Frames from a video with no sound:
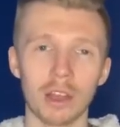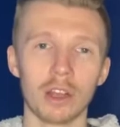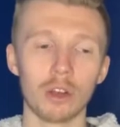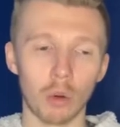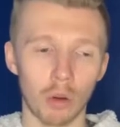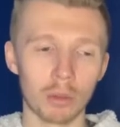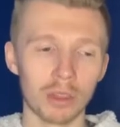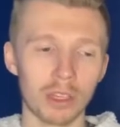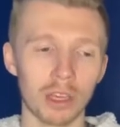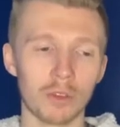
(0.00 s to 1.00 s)

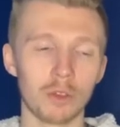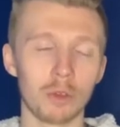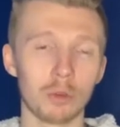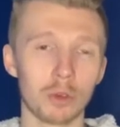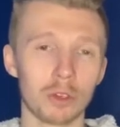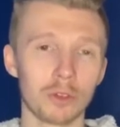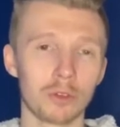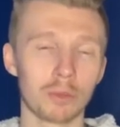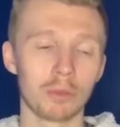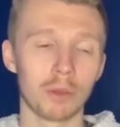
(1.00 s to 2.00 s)
Normally, if you would have
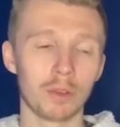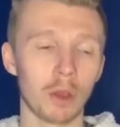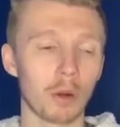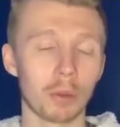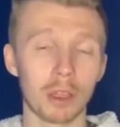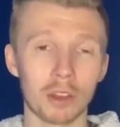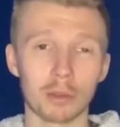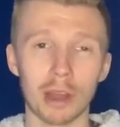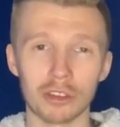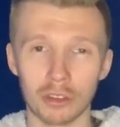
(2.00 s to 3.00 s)
if they would have played this
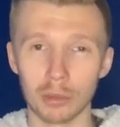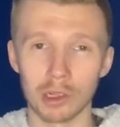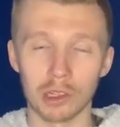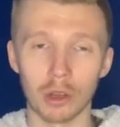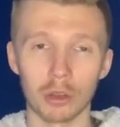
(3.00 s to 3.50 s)
match two months ago,